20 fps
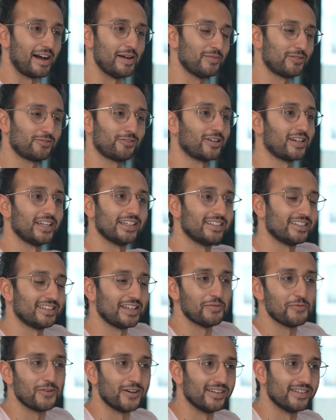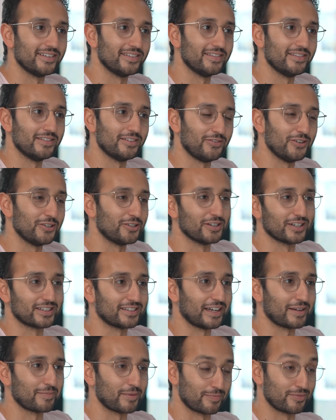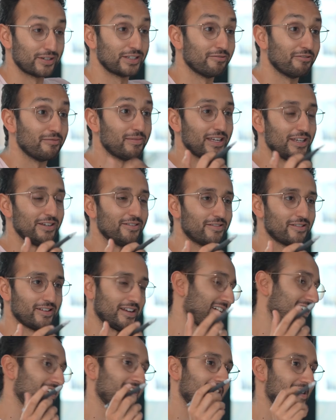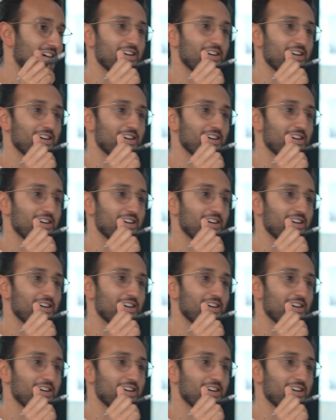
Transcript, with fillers: I'm struggling to see what the future looks like, but presumably you're like,